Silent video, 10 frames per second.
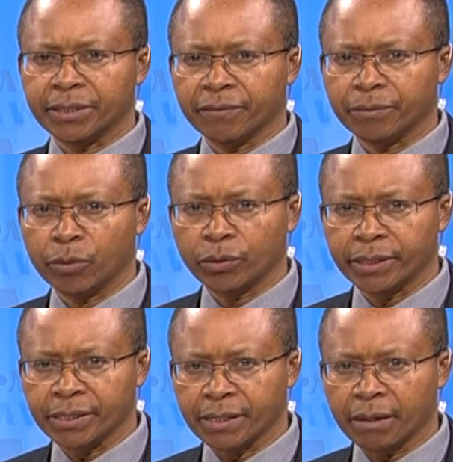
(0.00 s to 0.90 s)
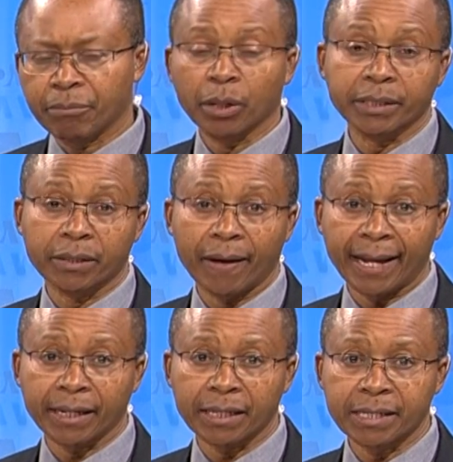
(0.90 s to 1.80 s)
David Monda is a political
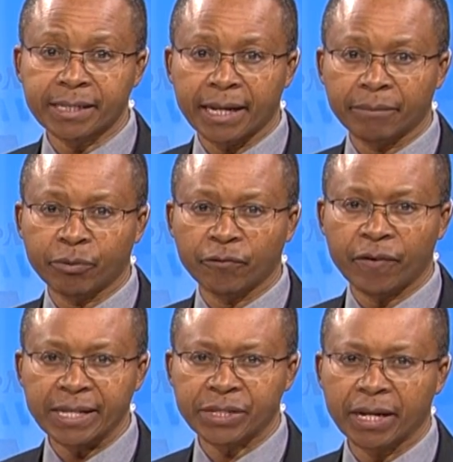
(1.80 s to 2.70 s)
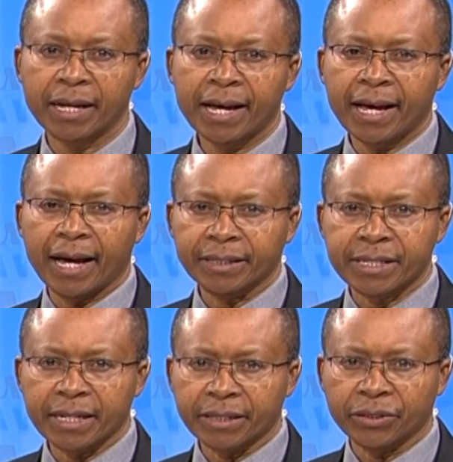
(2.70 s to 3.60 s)
analyst and professor at
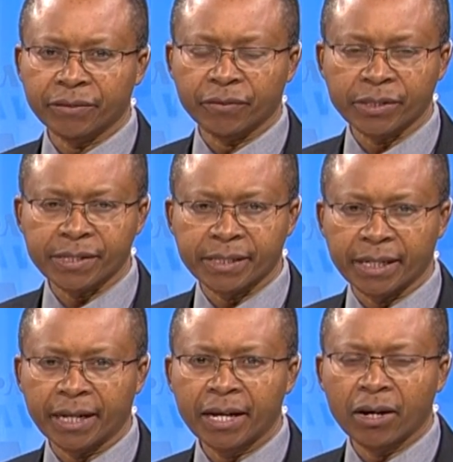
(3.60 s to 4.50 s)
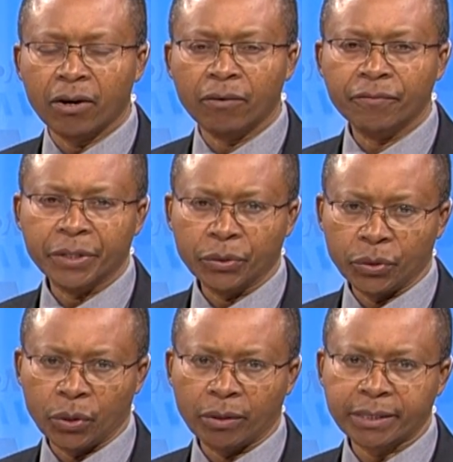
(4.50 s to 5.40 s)
City University of New
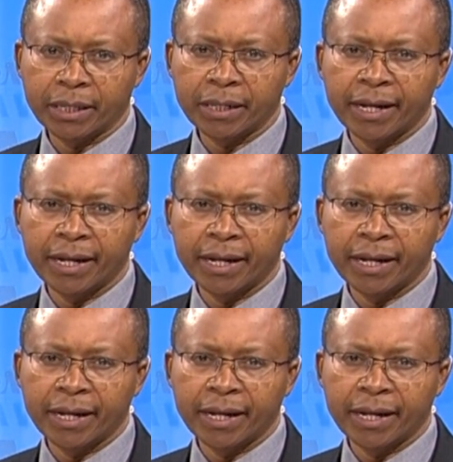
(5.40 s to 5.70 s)
York.